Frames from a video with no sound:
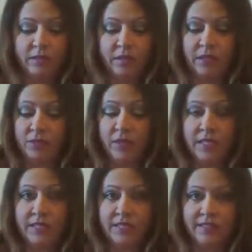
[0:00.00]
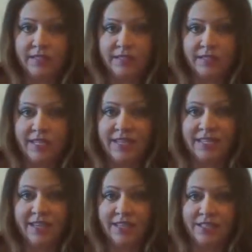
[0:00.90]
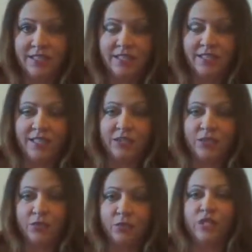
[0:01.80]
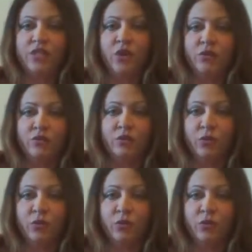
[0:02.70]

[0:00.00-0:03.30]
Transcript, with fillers: But let's face it, He's got His shit together. We don't.